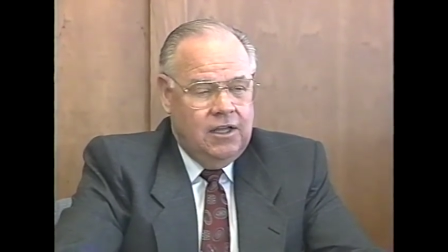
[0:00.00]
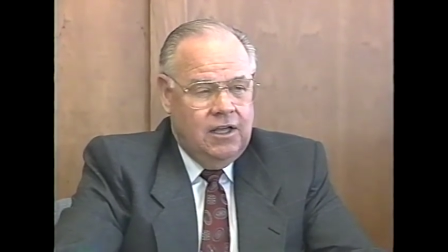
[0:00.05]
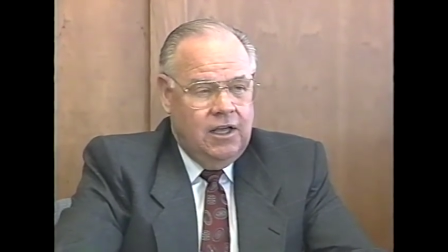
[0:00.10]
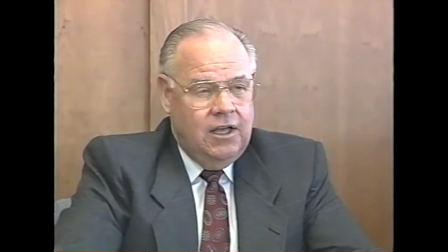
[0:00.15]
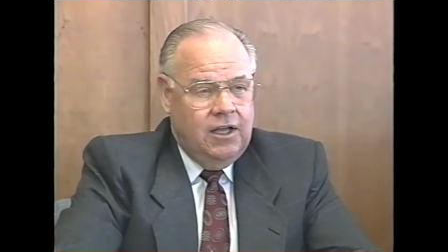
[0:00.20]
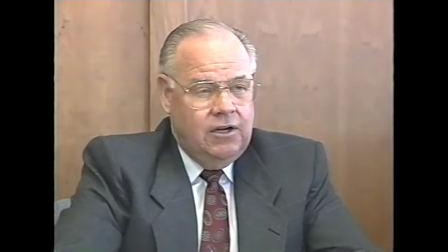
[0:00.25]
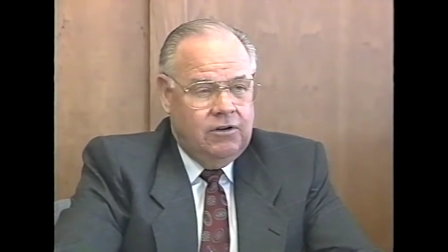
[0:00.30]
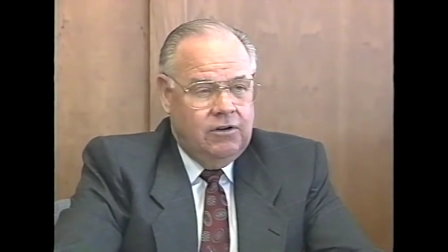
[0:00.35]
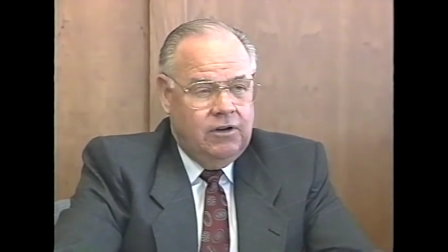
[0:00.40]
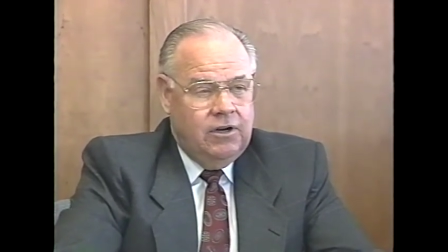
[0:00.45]

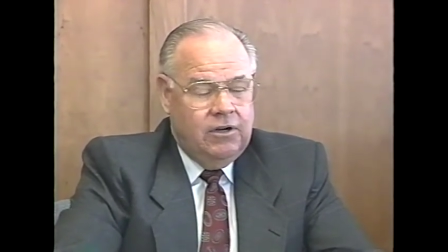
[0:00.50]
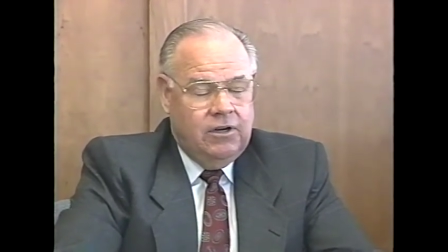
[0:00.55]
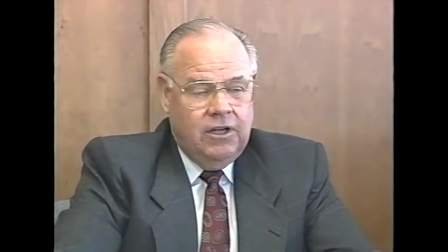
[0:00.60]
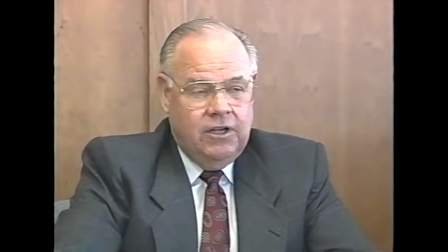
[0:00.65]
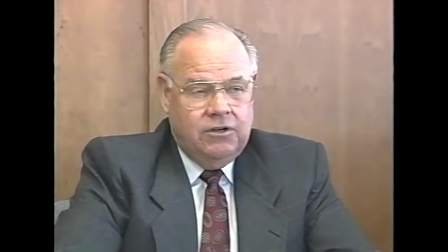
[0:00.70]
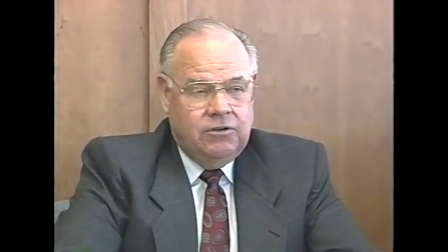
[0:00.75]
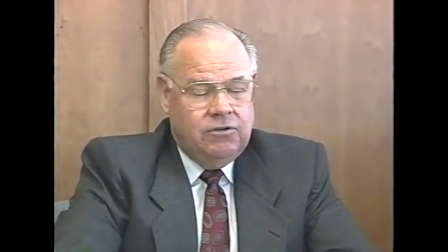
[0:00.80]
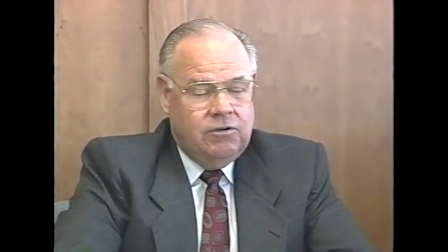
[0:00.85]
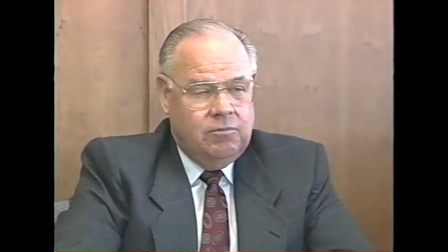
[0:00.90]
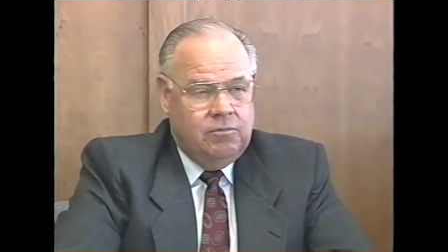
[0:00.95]
under a, a
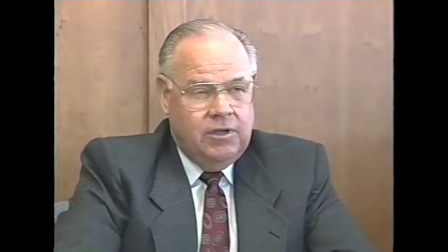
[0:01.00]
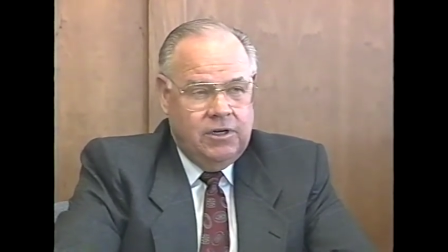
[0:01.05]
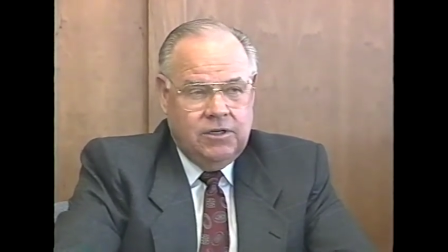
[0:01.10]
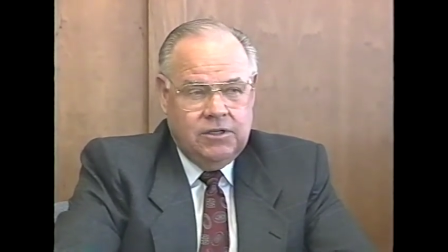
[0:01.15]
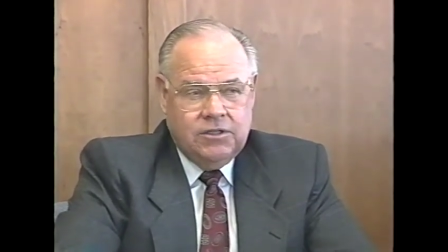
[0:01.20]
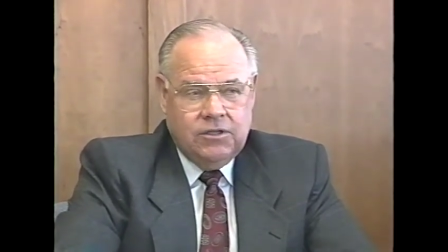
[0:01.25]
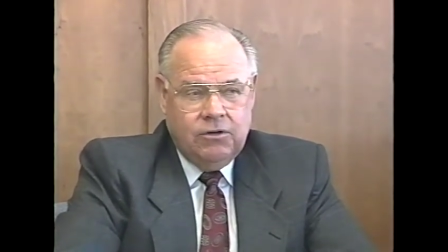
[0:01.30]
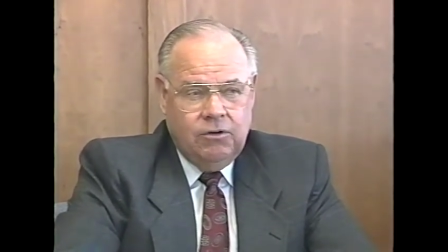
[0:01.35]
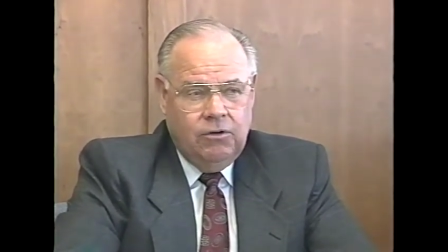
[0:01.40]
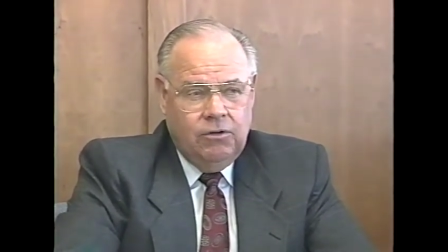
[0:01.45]

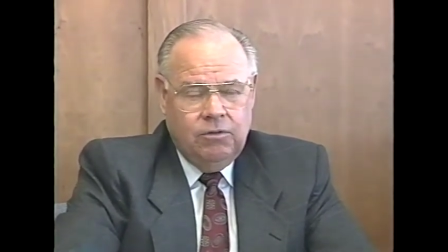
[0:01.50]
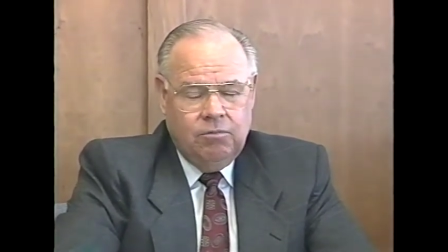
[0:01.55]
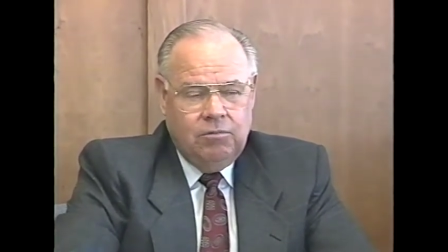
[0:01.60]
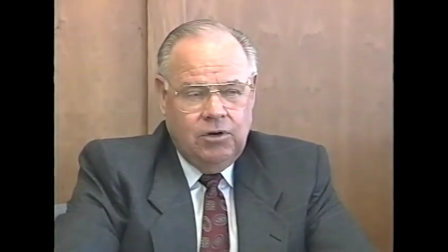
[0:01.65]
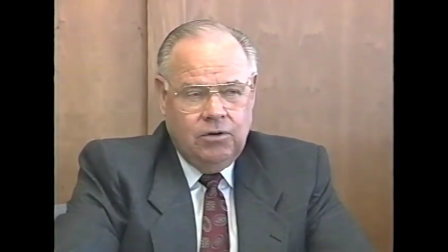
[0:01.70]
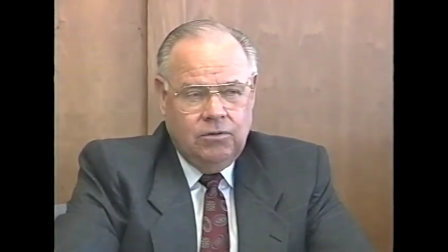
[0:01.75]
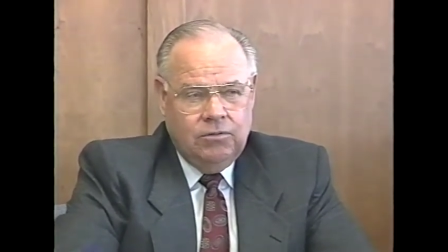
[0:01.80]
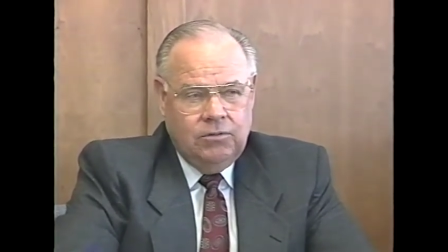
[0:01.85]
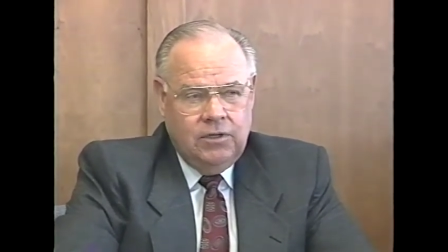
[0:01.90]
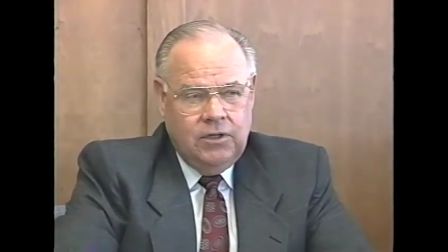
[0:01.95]
tremendous growth
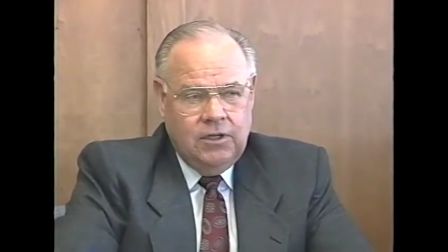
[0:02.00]
mode.